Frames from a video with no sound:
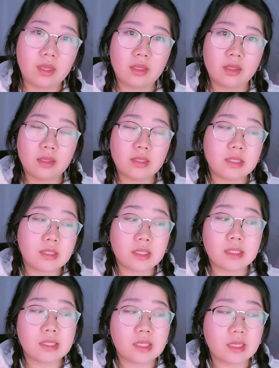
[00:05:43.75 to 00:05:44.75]
and
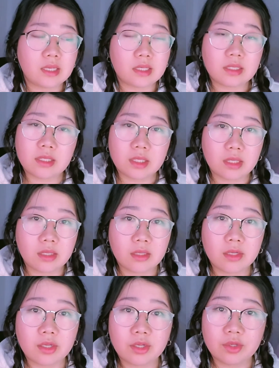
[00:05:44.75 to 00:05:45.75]
16 is
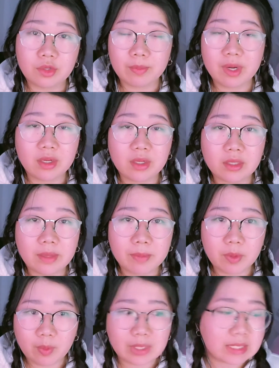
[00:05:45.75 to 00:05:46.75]
the numerical
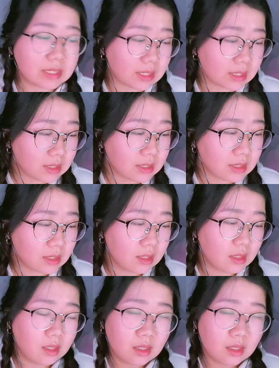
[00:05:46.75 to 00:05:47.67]
number 16.